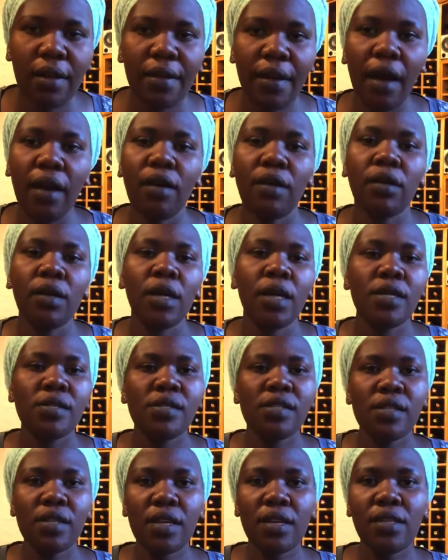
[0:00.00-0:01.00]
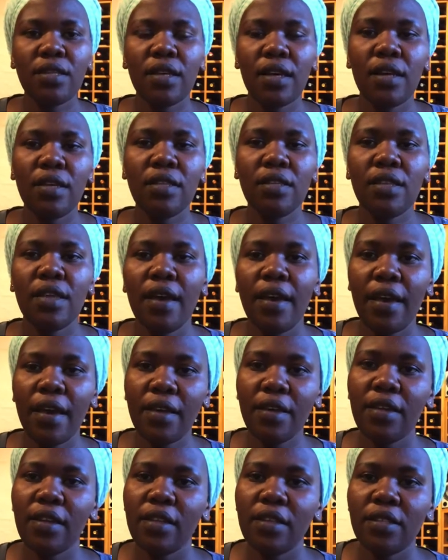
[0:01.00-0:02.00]
Yeah, he said, "Is there
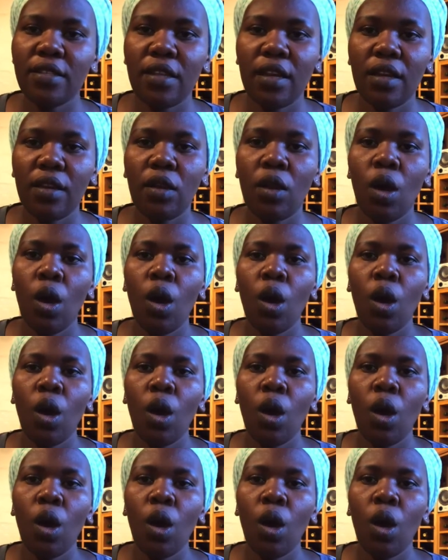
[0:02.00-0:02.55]
any reason